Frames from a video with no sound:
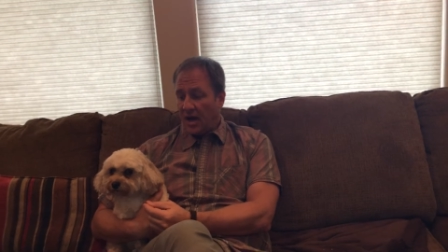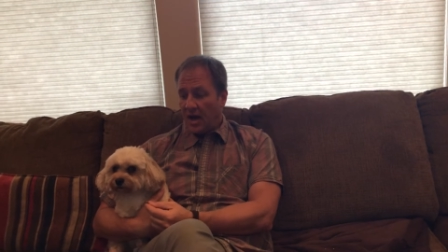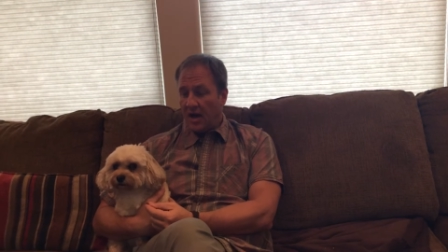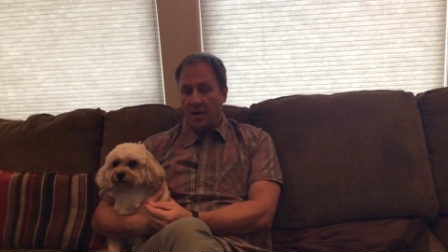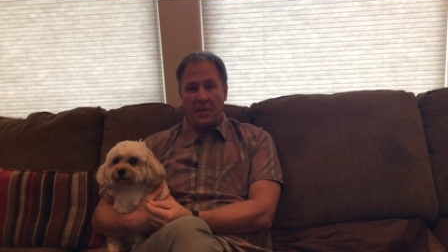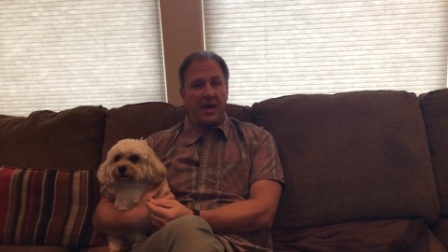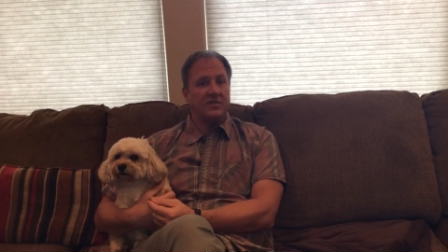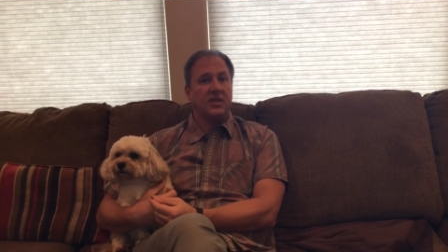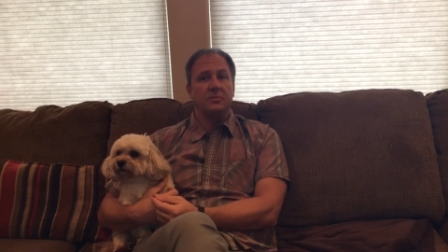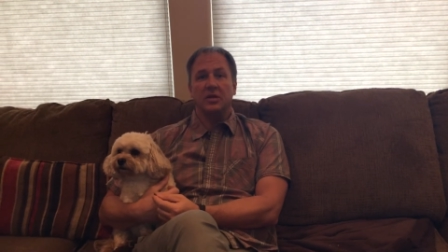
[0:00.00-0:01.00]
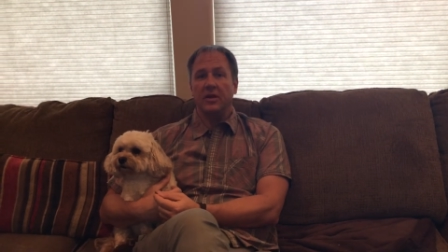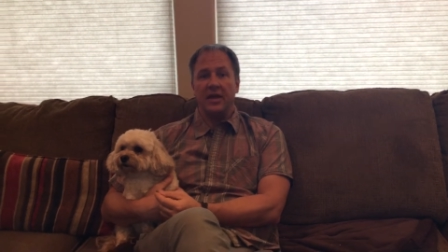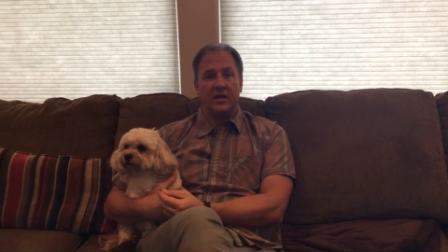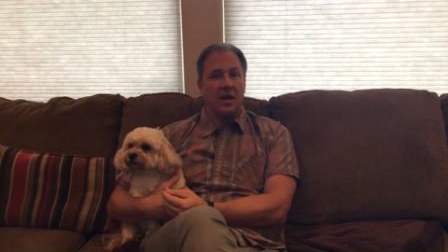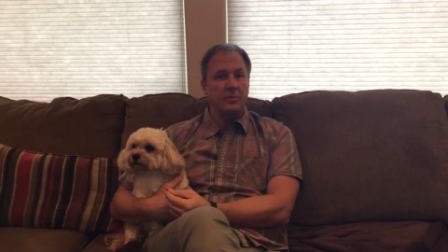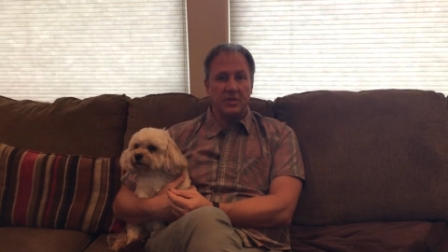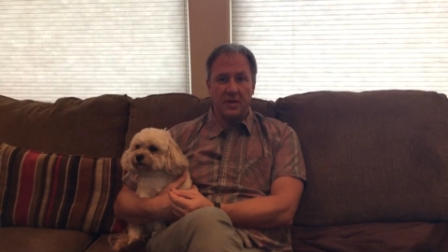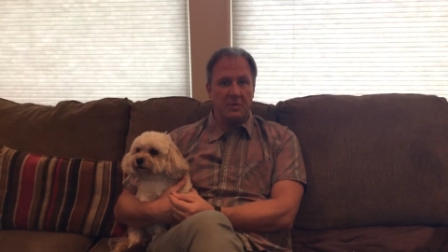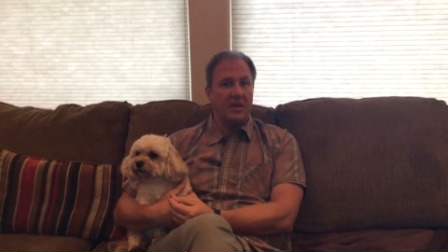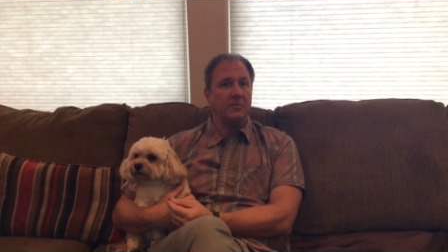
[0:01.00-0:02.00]
Um, ask him to late come to
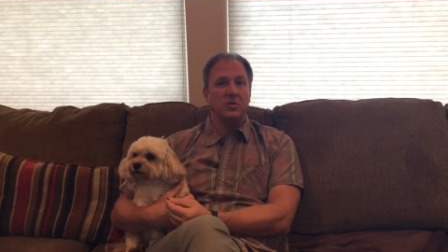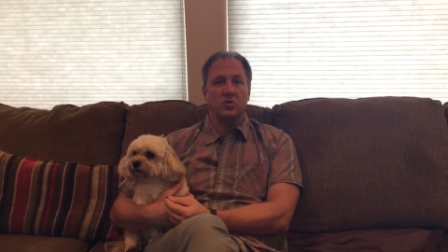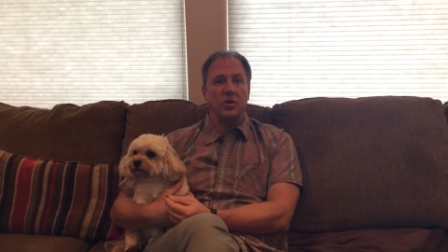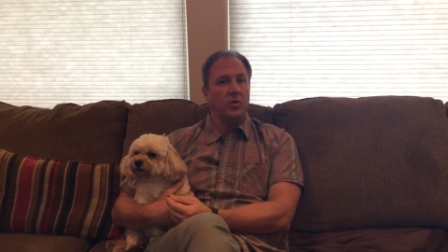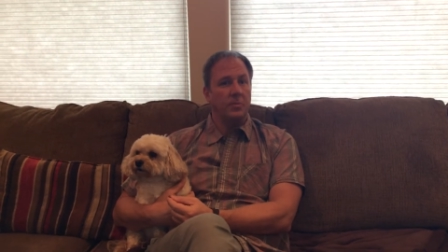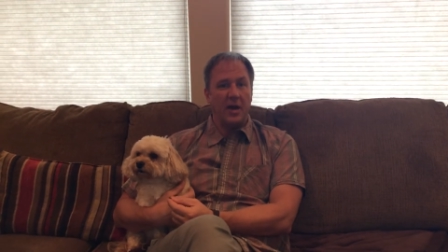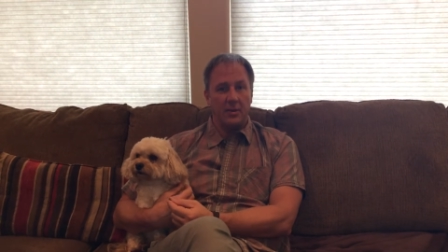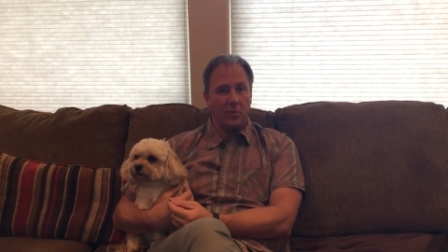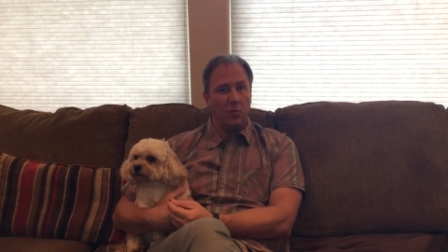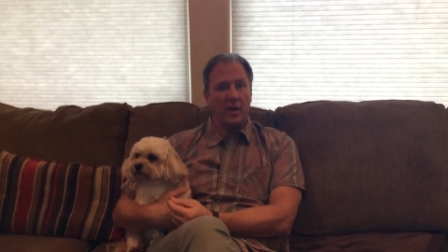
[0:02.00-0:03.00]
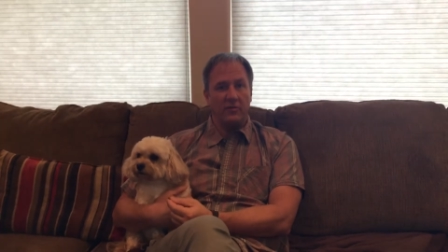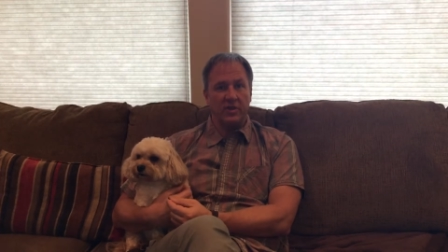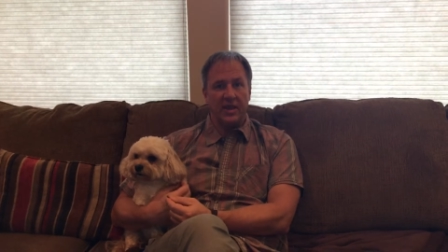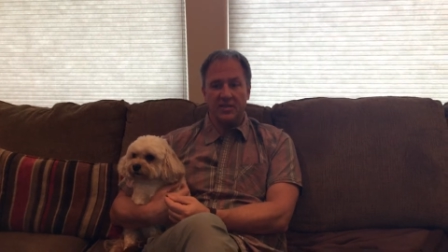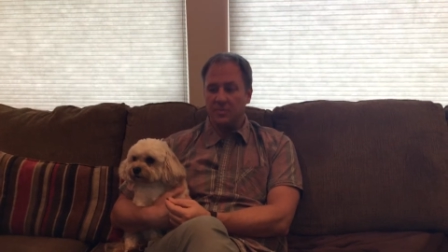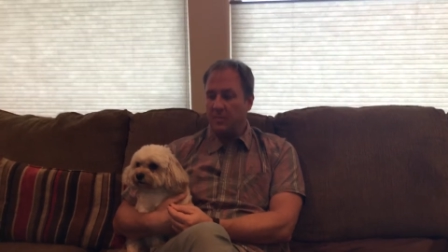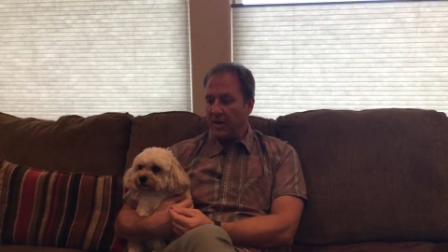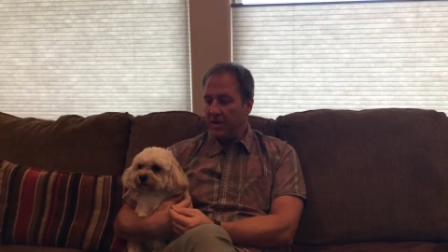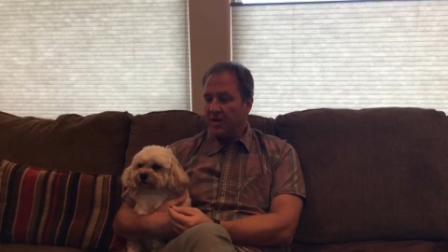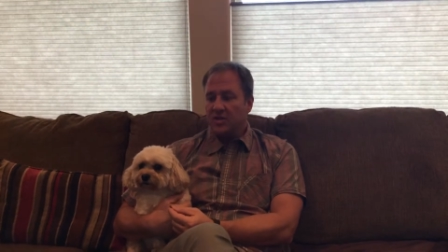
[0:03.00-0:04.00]
them and give him a treat or pet him or whatever the case may
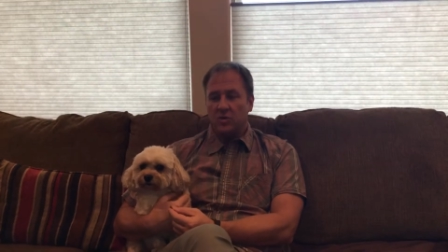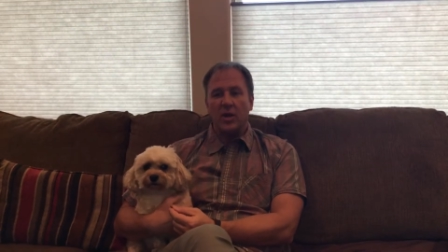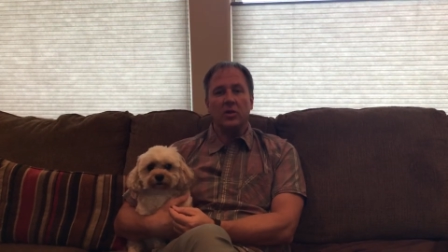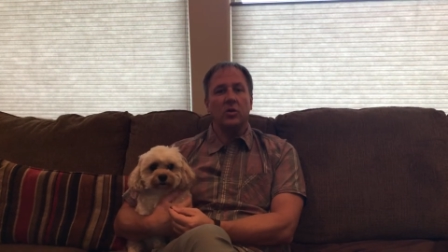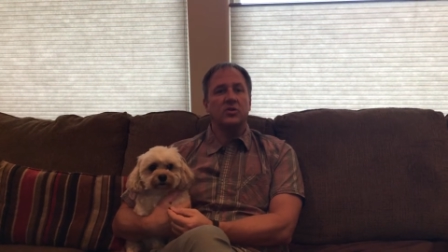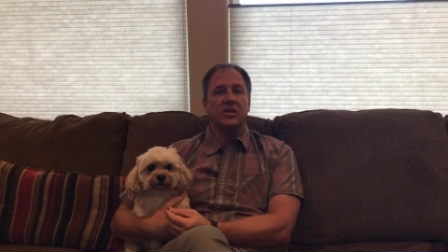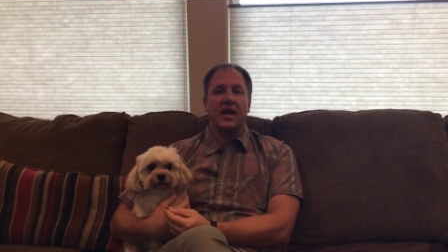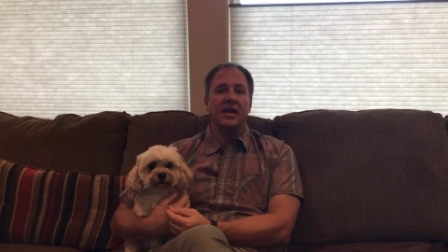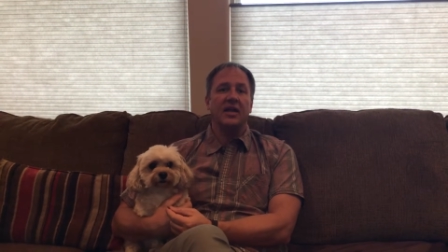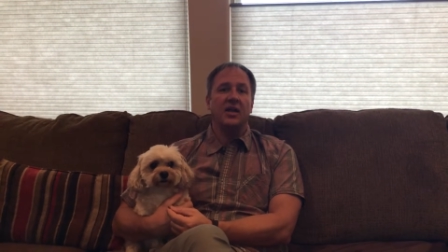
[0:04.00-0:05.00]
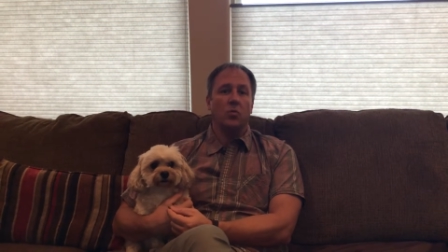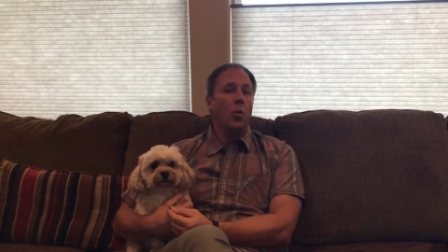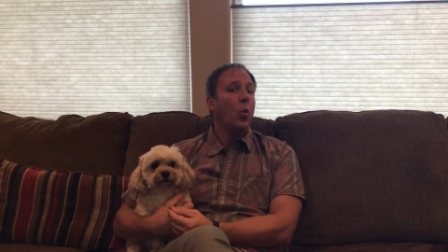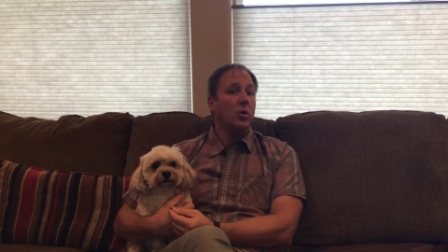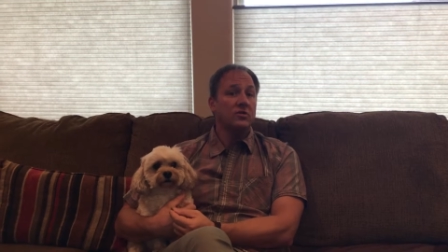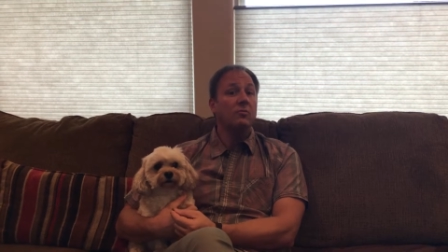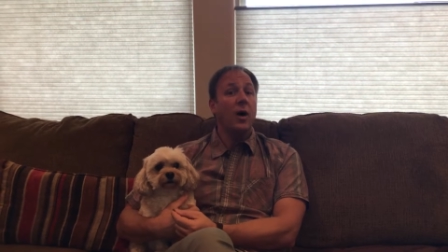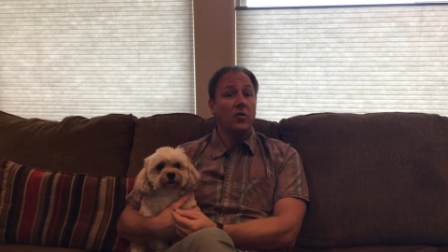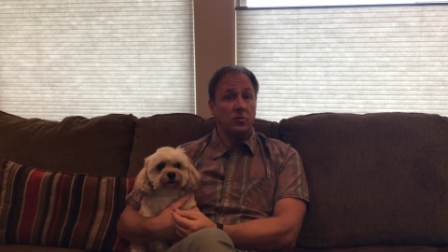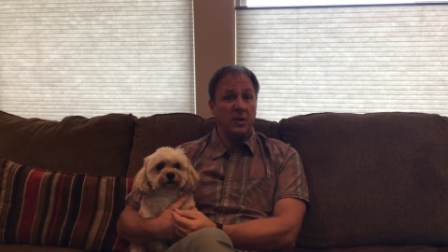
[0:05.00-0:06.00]
be. So he learns that I can get rewards from
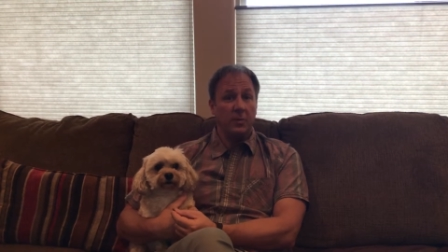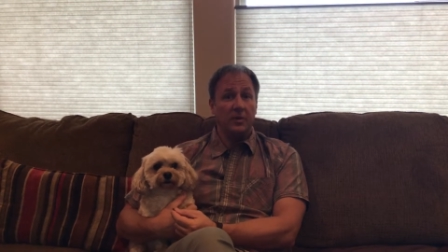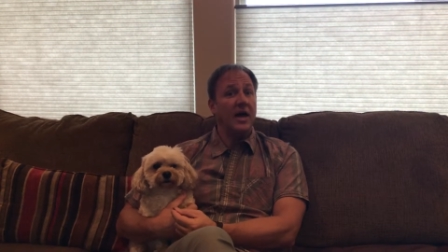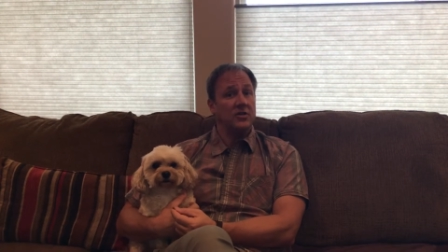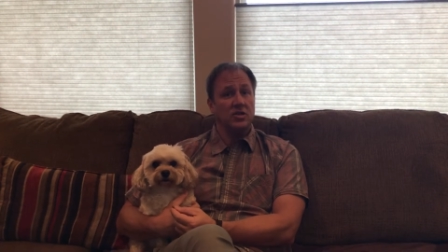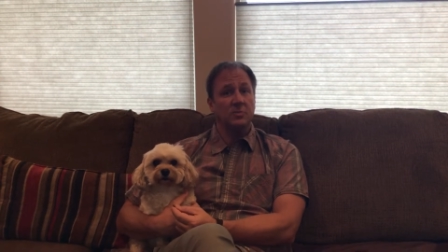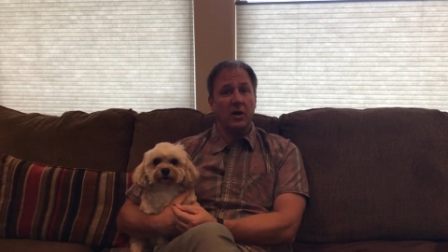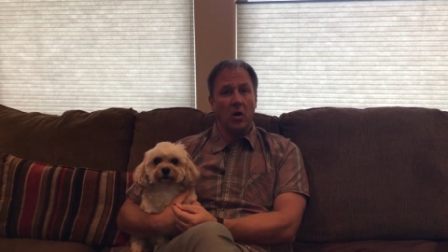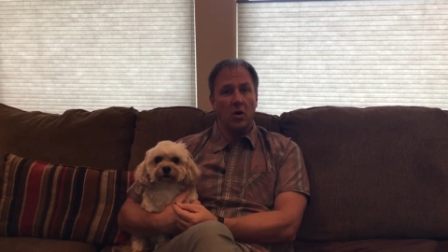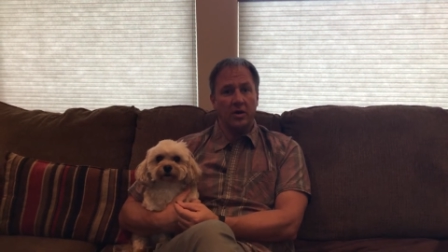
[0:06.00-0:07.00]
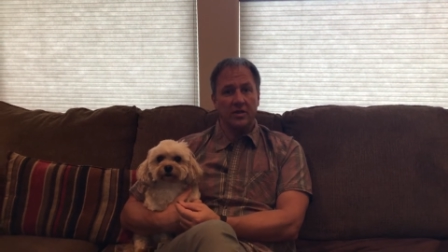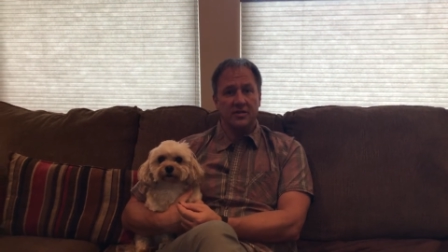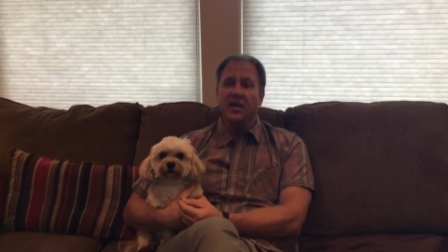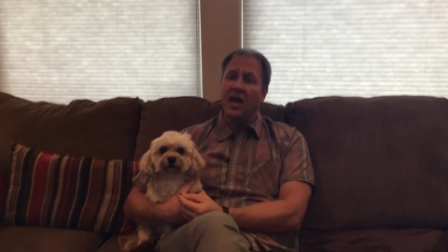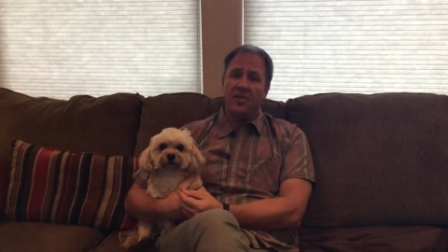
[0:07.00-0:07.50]
other people, not just my guardians.